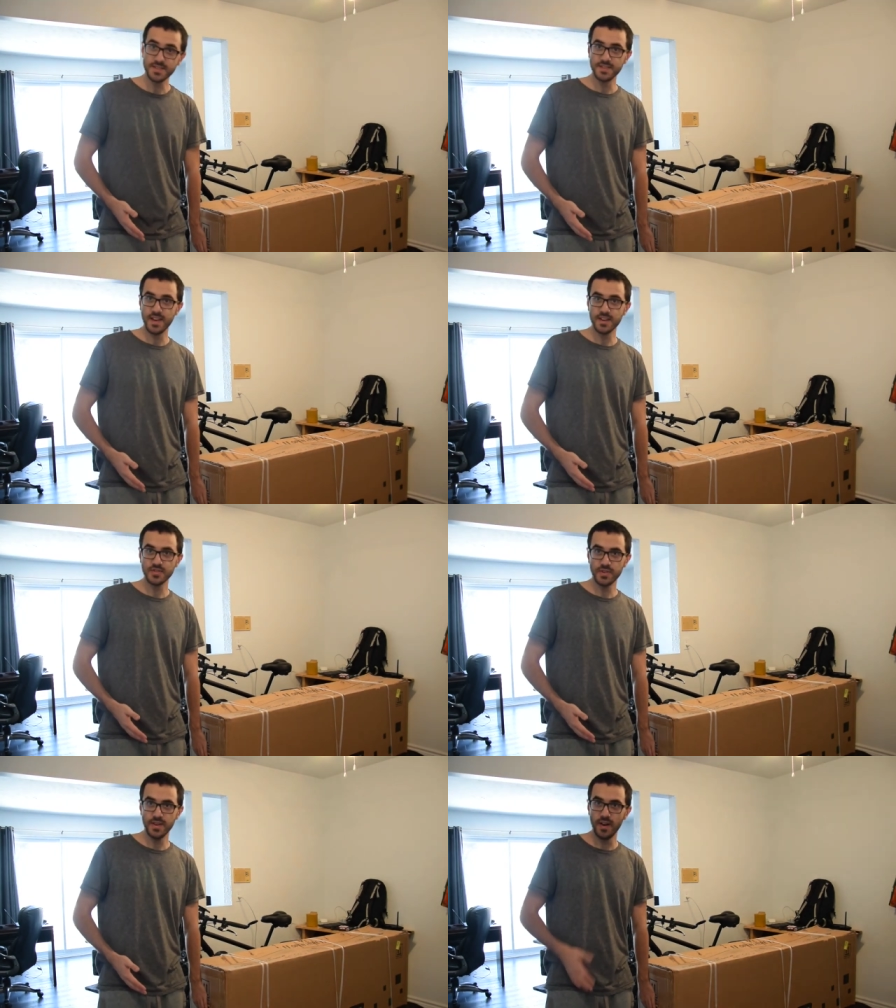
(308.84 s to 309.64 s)
is
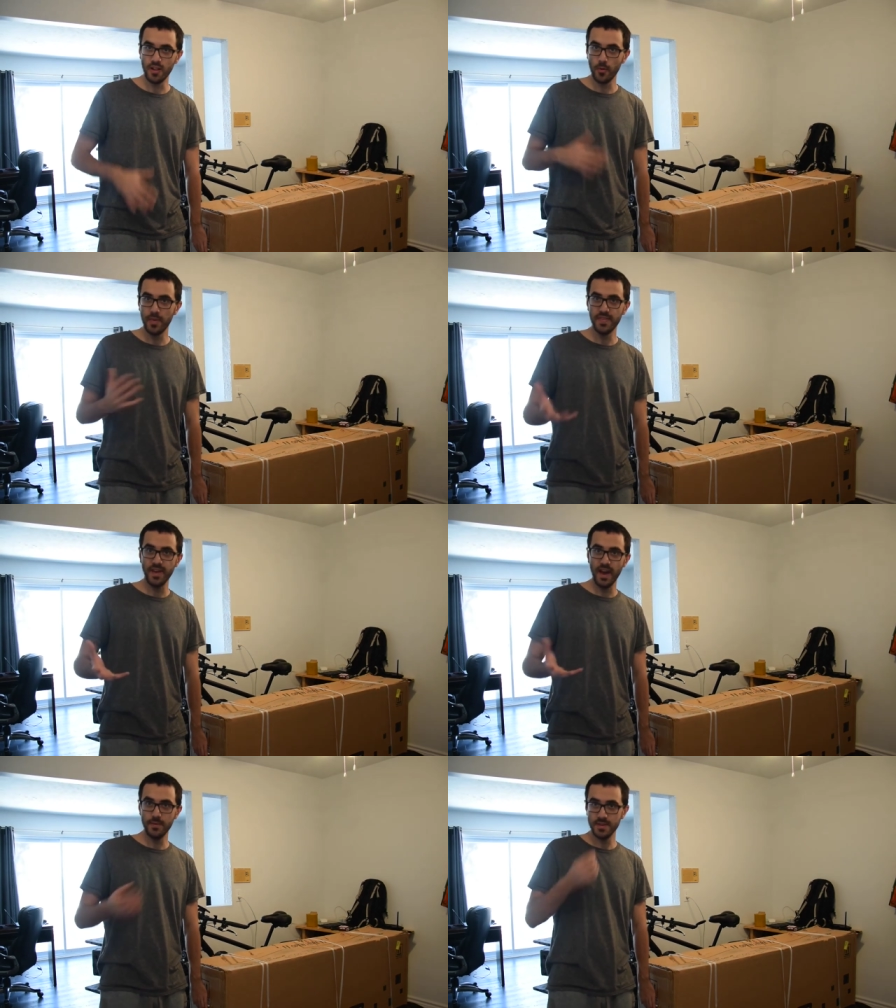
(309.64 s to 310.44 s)
actually a little bit
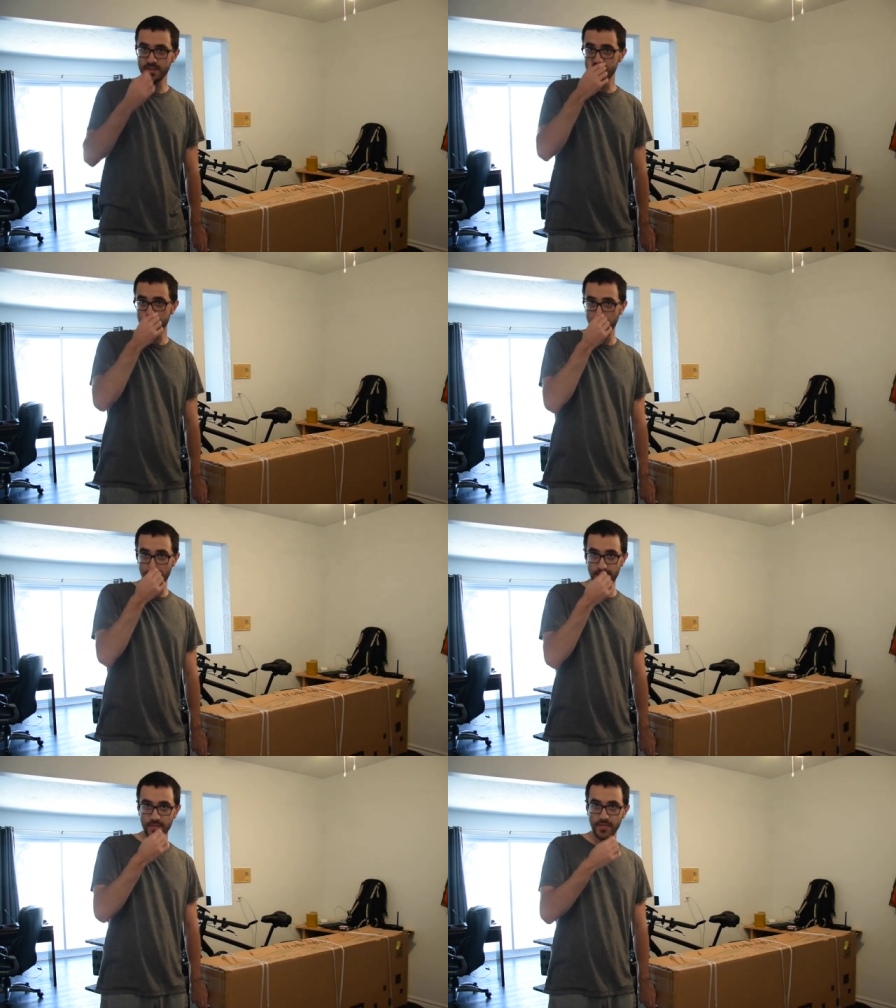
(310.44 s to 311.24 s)
damaged
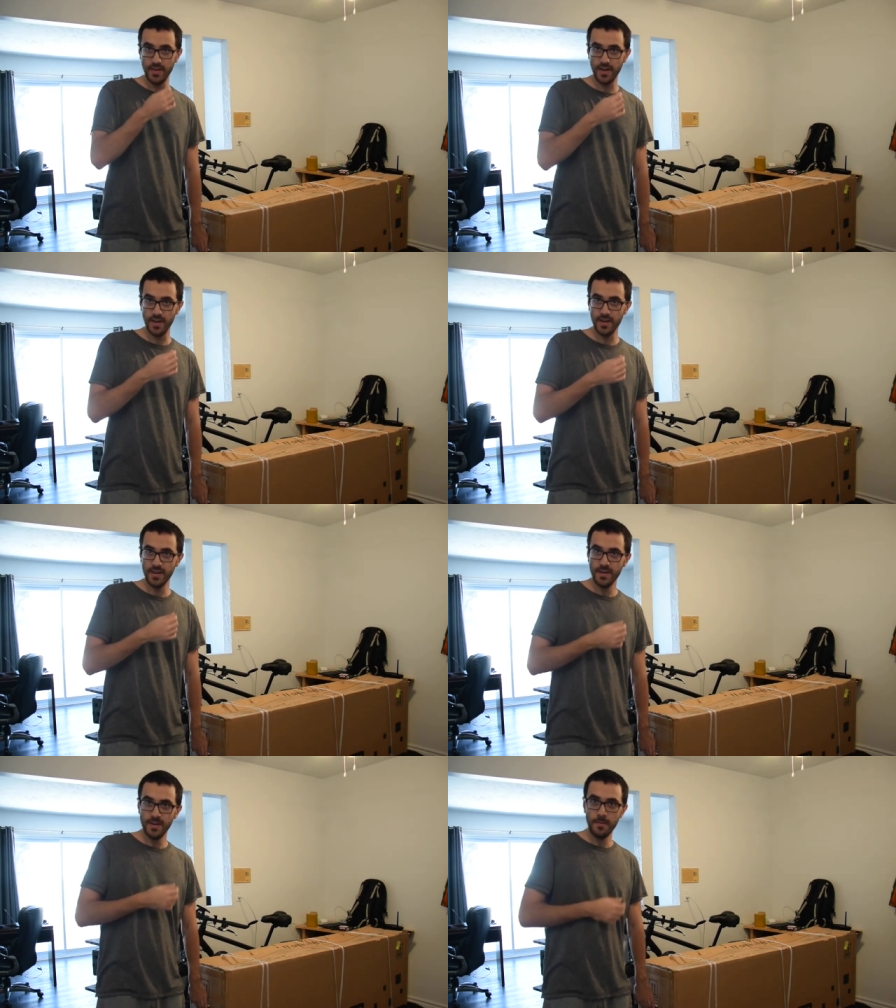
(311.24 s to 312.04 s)
and uh,
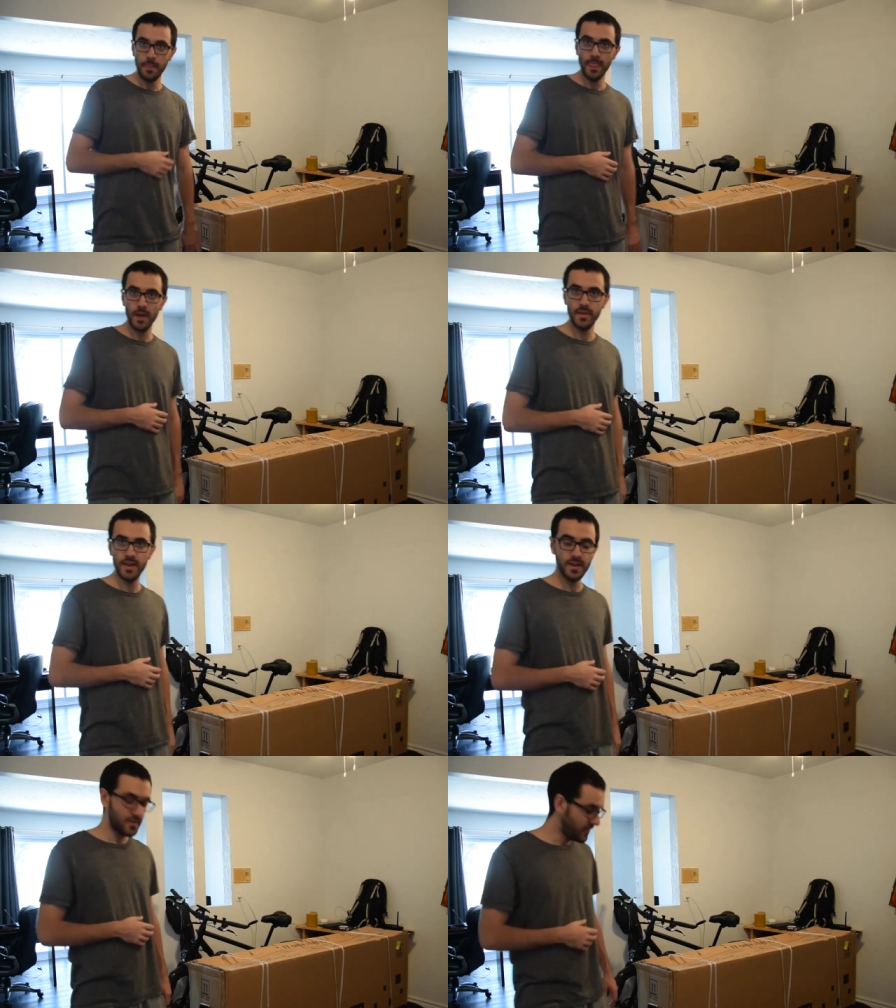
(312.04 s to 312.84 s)
I
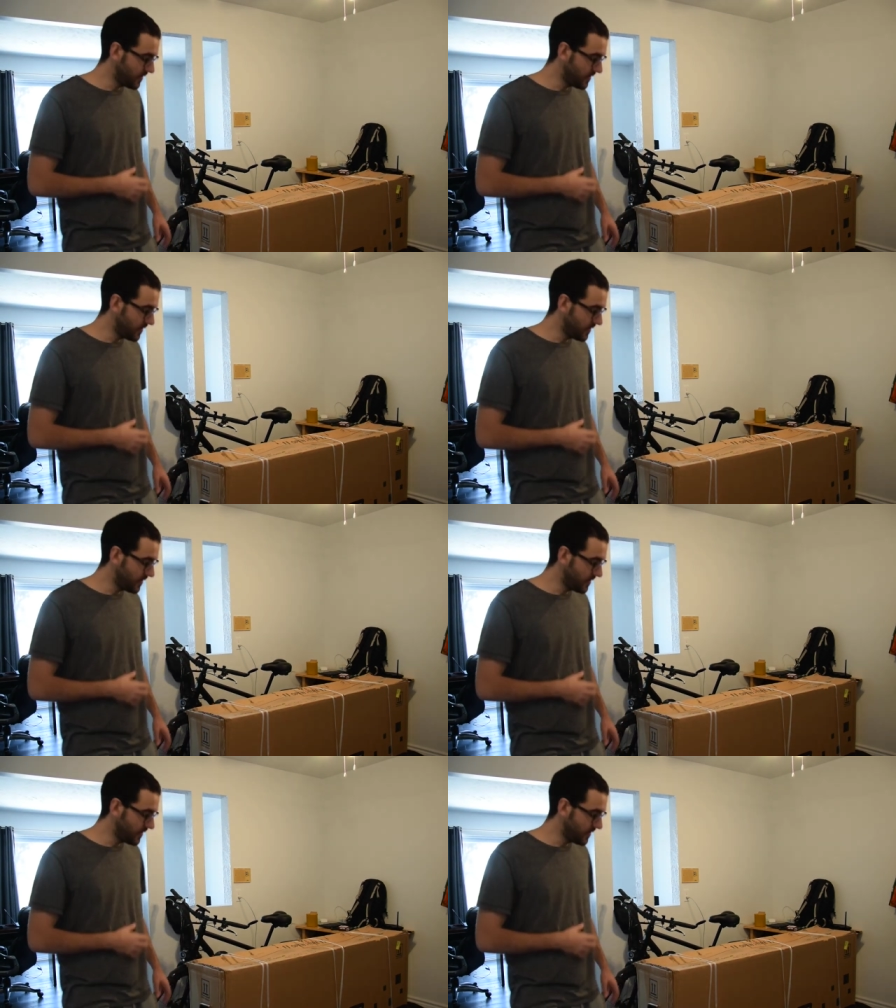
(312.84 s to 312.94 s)
mean, it's